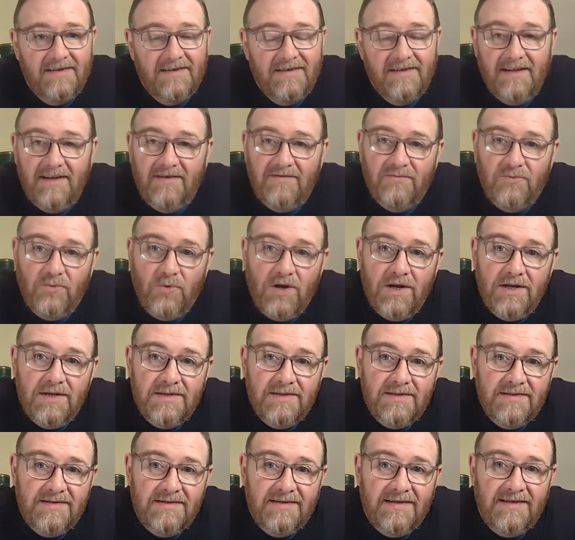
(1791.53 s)
loved
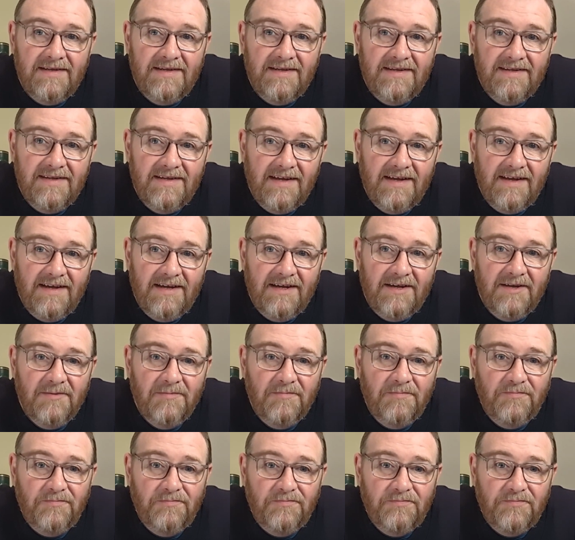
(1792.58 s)
ones and
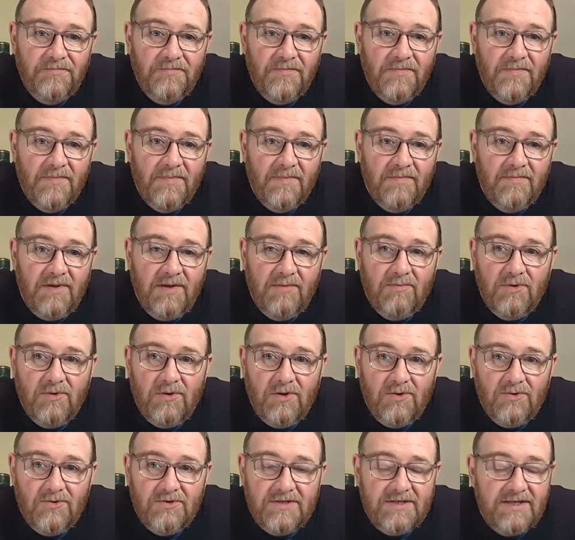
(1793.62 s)
people
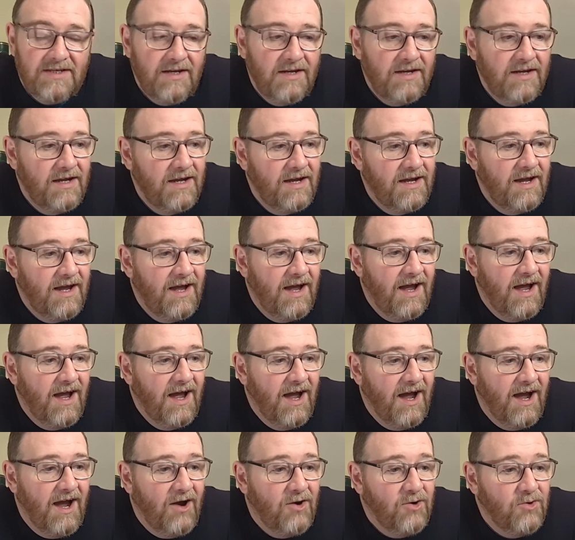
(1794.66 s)
close to you.
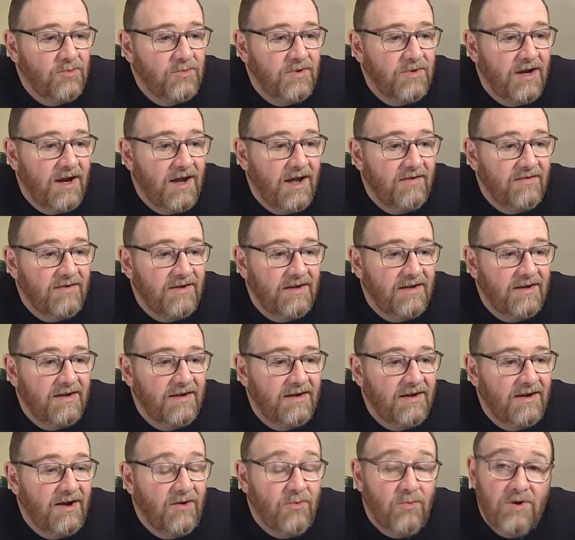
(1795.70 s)
I hope you're
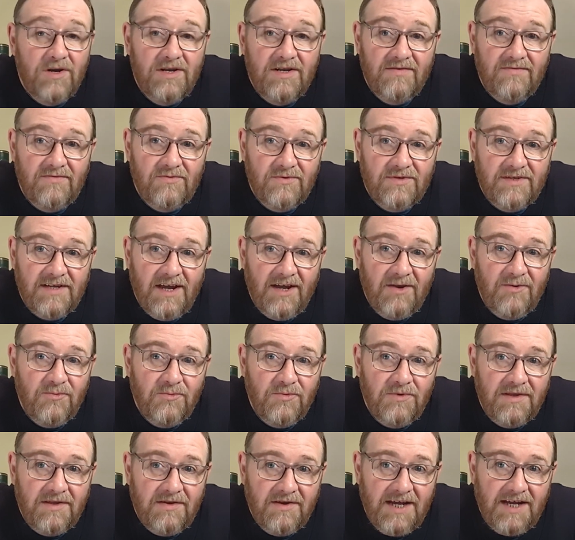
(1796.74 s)
having a wonderful time
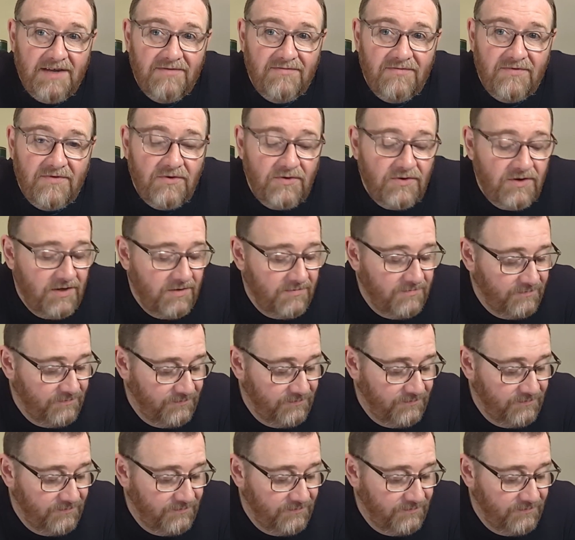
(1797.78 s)
with great food